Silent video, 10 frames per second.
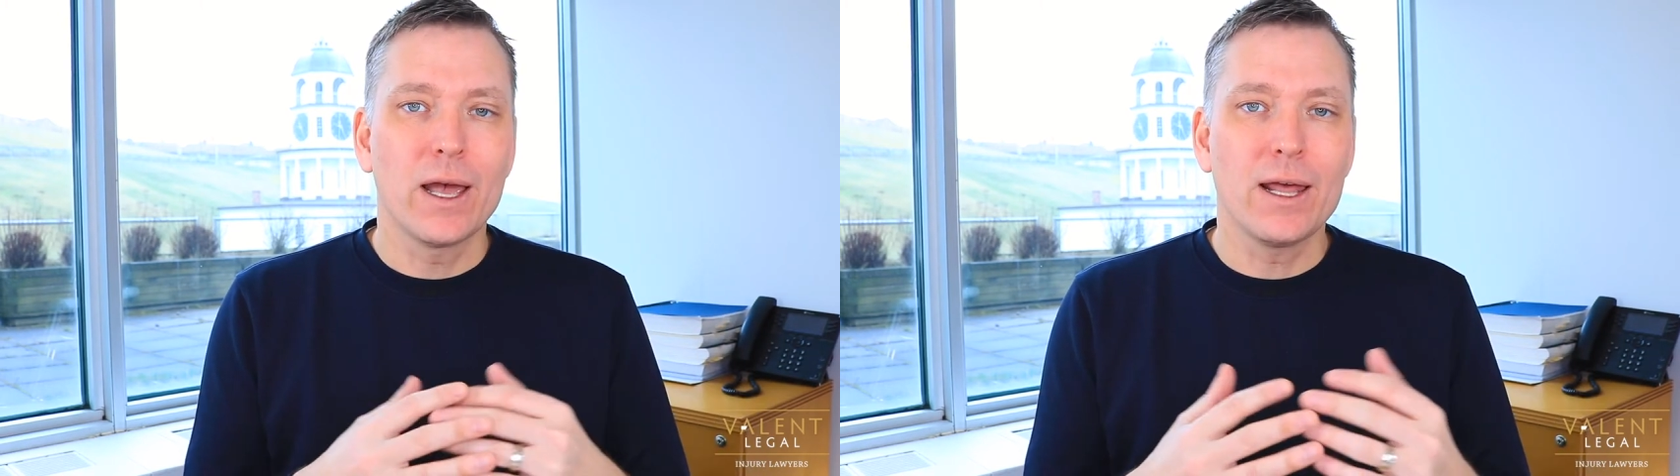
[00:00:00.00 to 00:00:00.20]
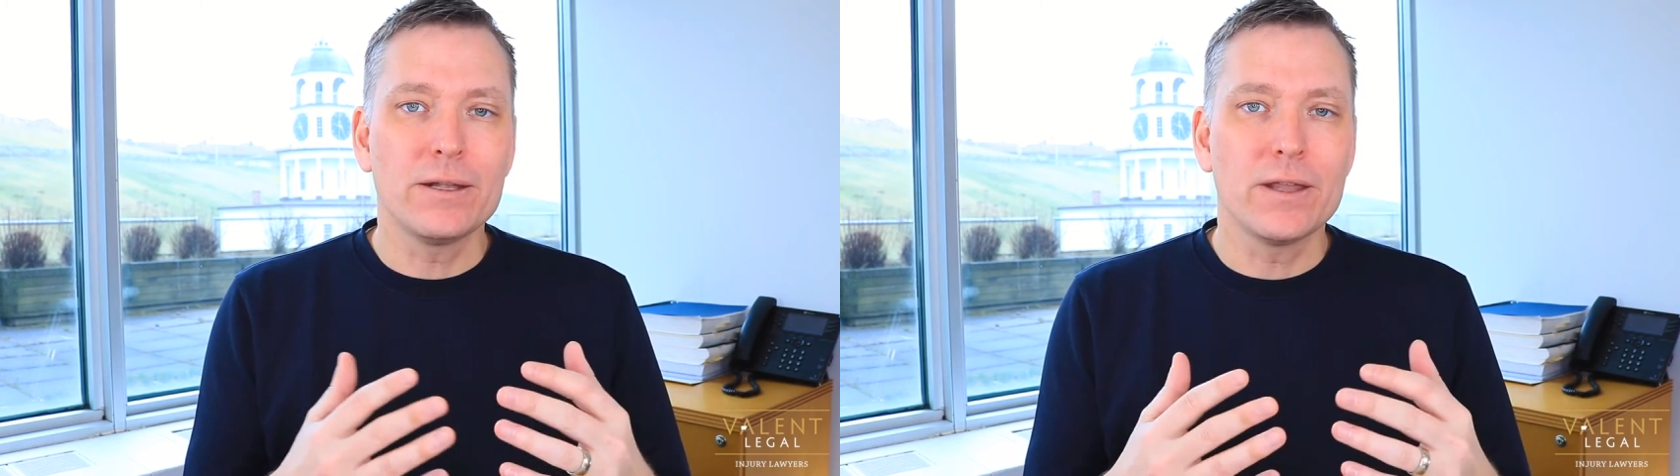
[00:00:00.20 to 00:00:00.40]

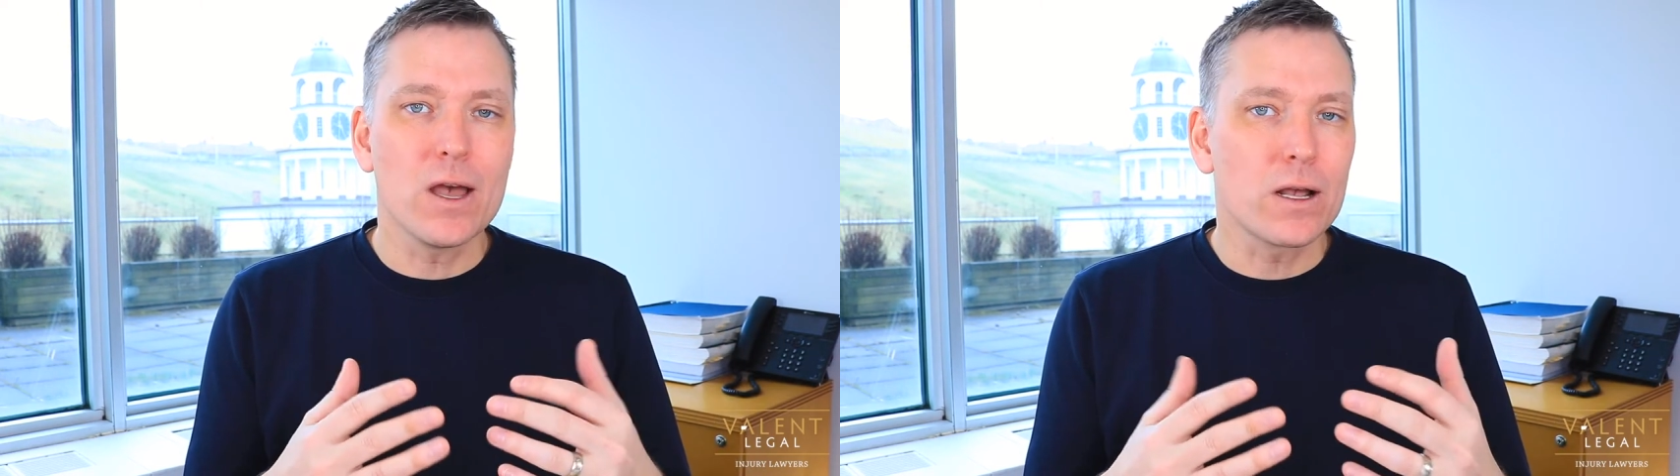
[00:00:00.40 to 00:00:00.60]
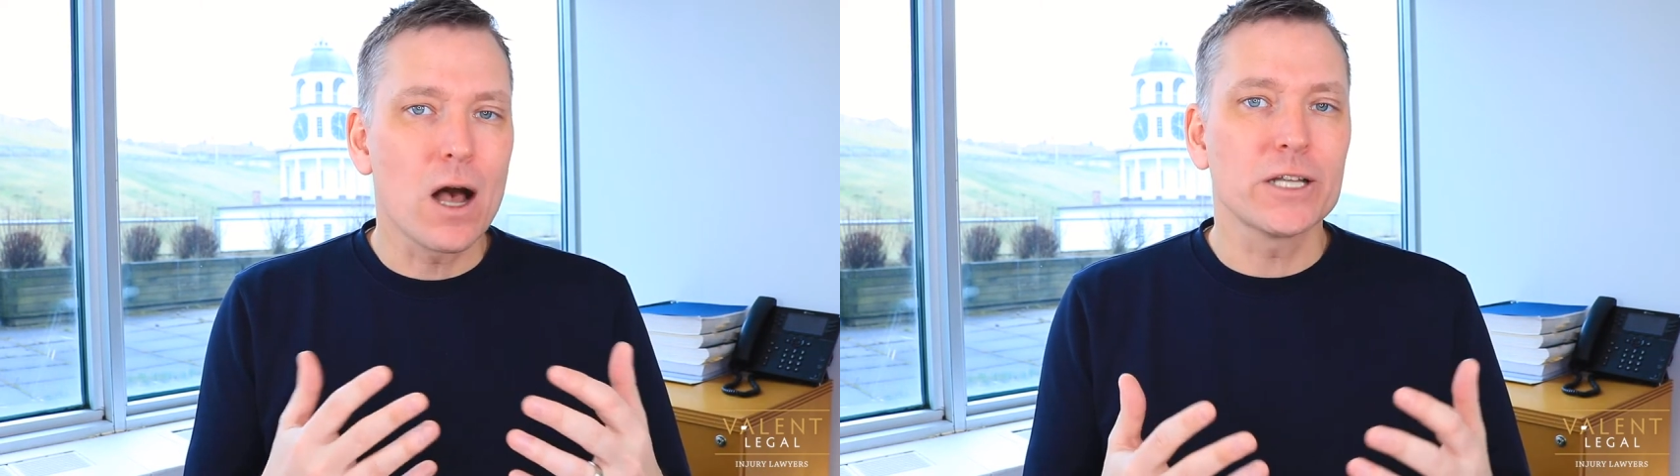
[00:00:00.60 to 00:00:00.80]
And
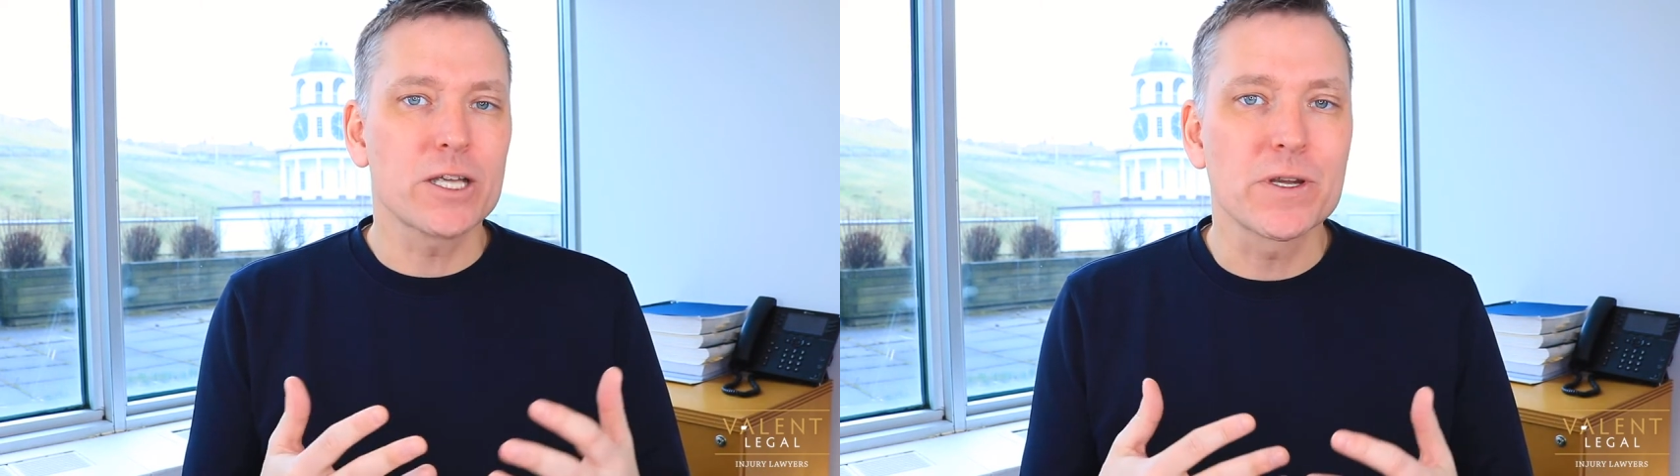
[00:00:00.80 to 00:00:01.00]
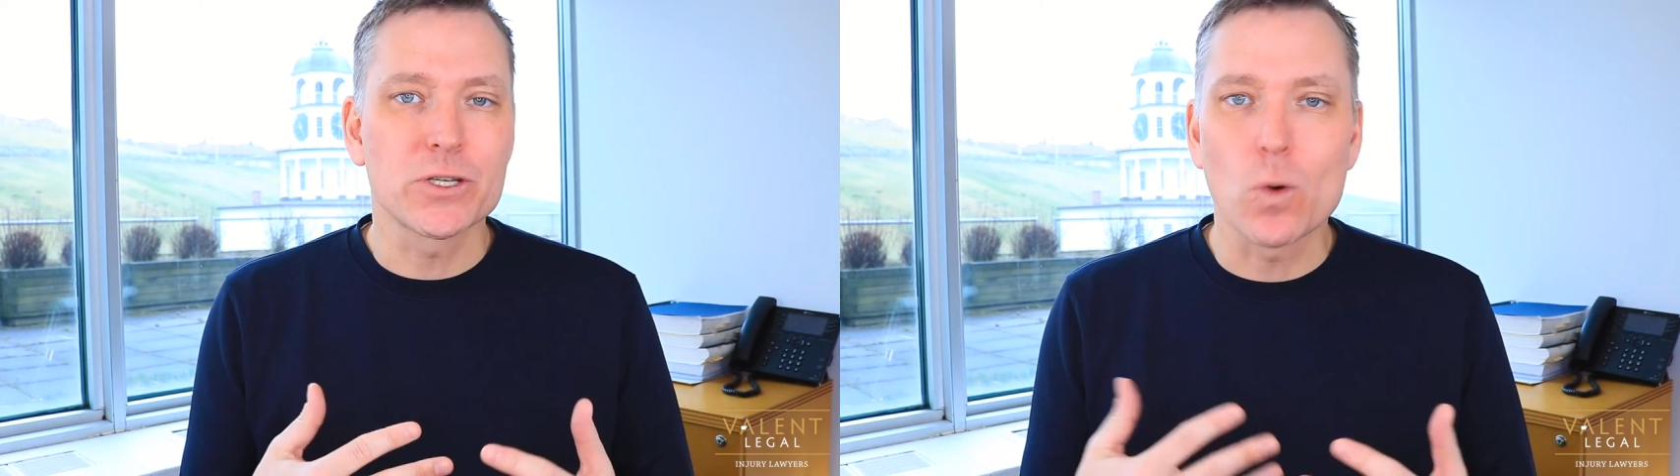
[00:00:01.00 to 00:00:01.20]
the
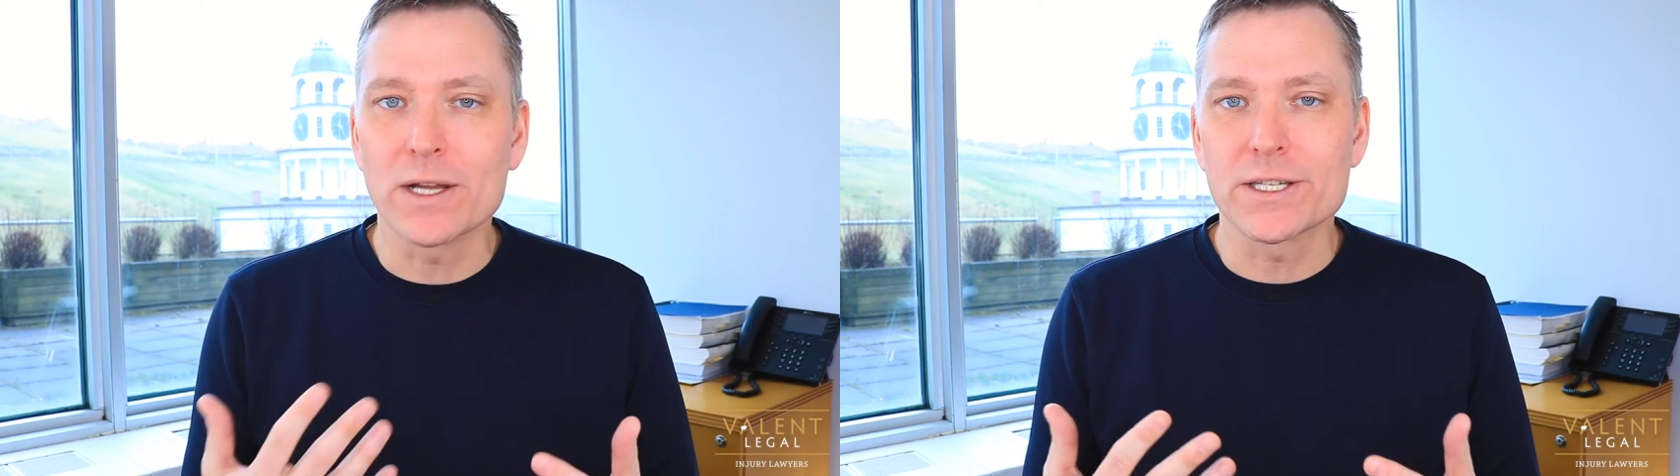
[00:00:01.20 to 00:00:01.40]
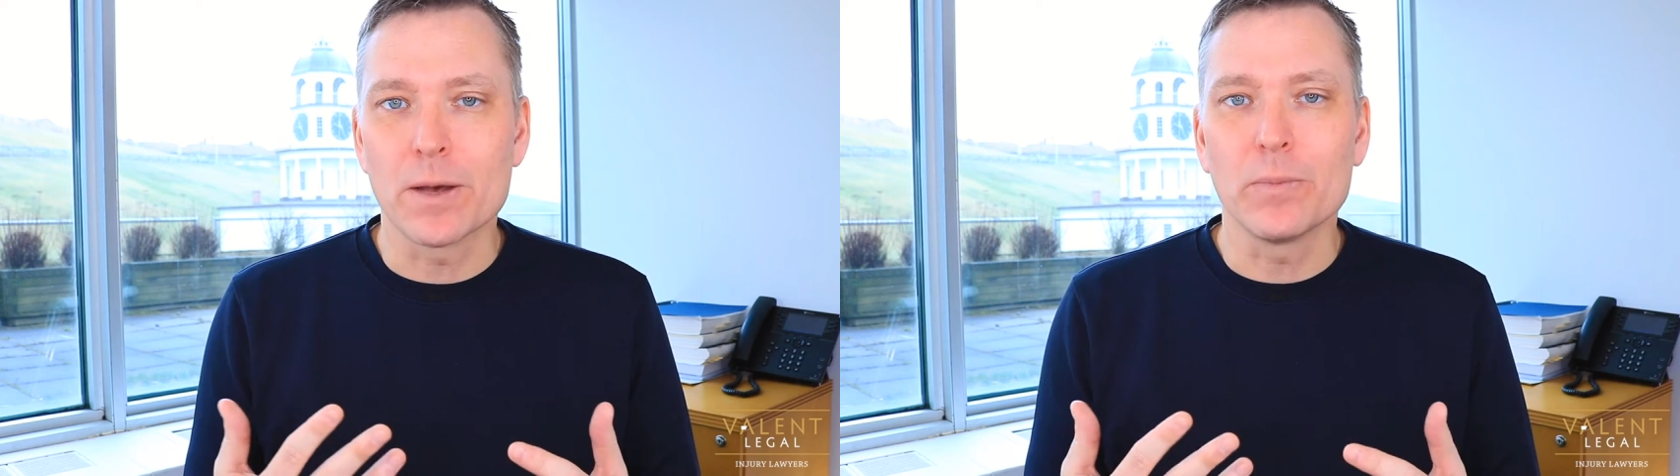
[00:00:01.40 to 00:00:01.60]
concept is
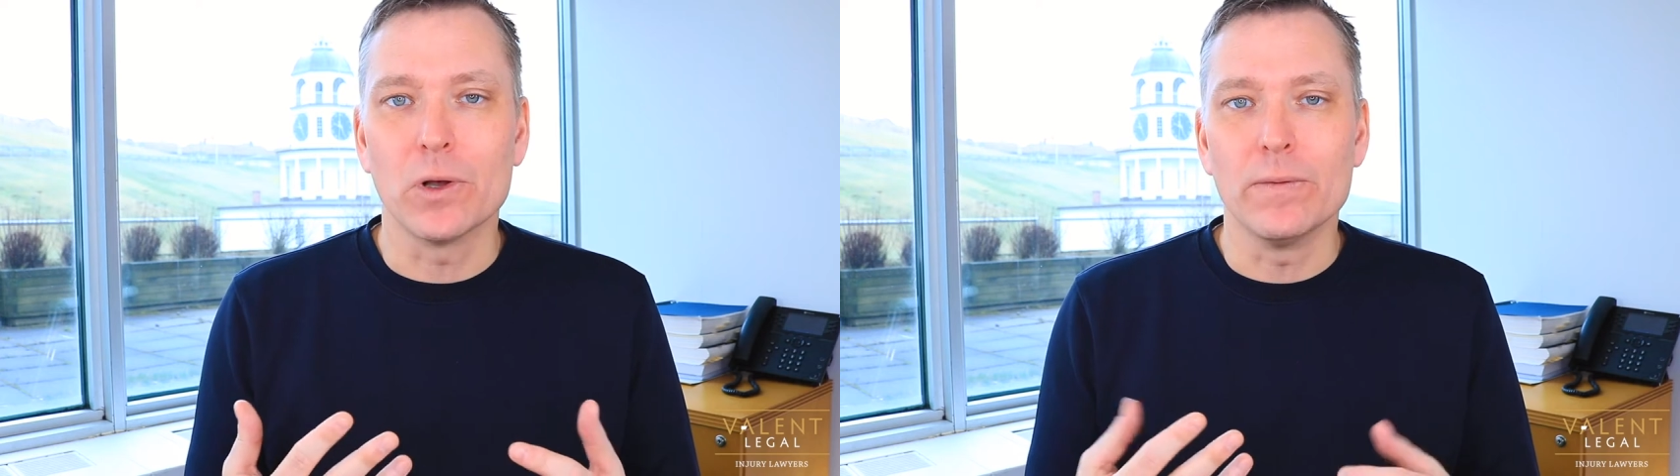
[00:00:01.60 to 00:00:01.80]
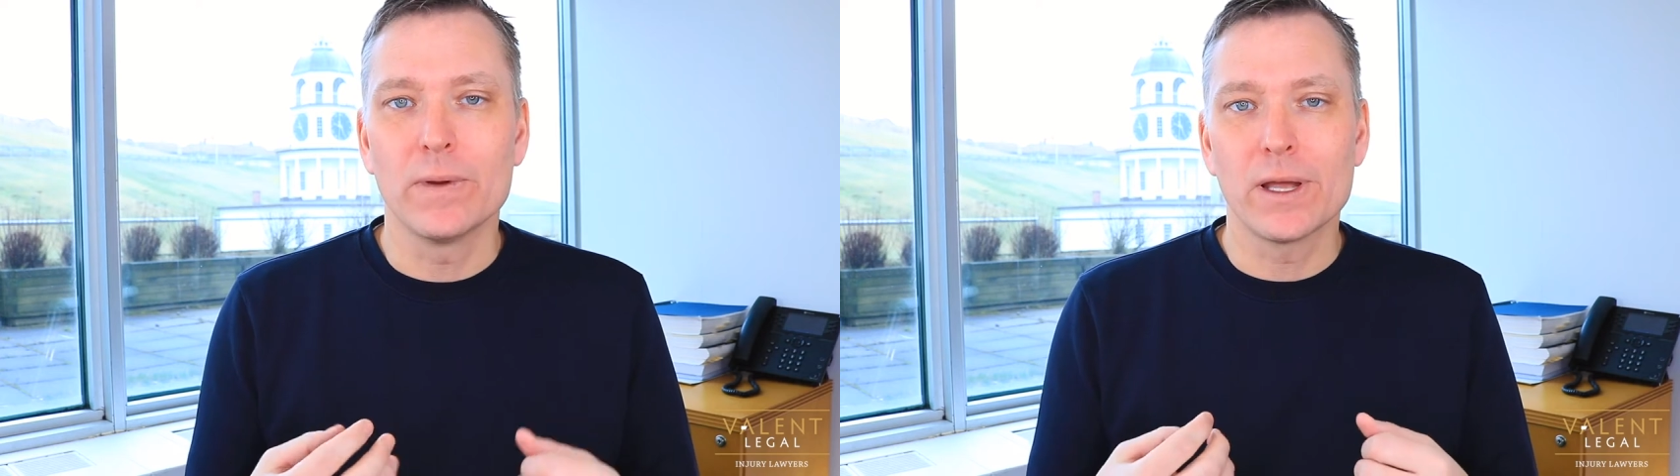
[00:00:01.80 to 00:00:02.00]
quite
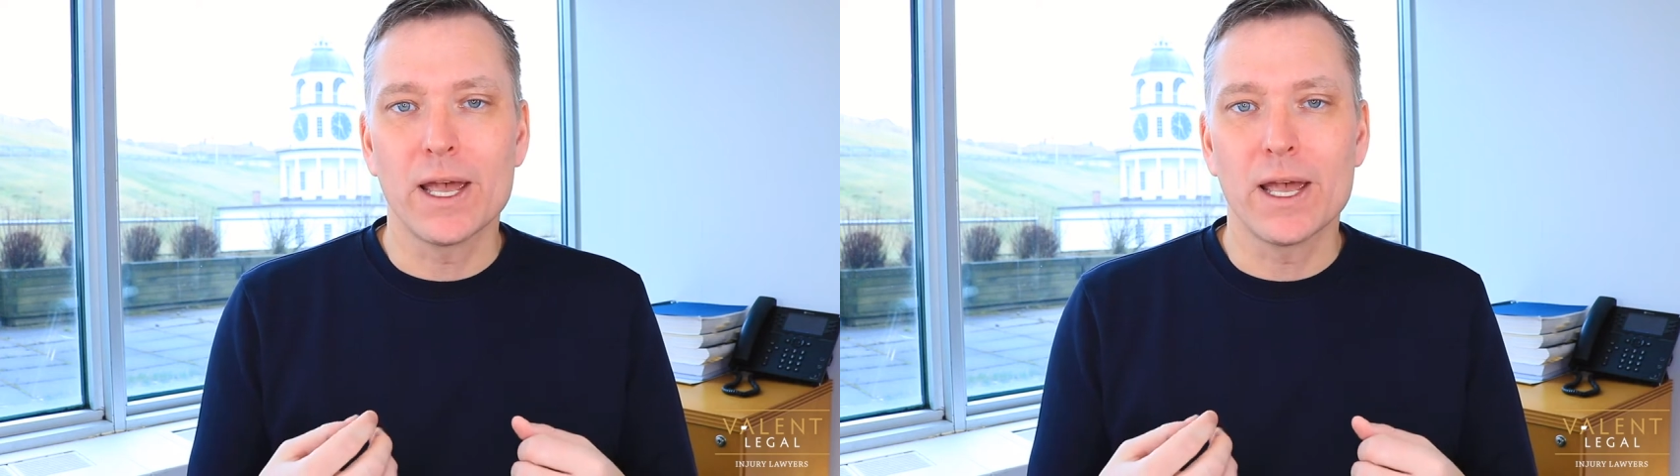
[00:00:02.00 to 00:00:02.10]
simple.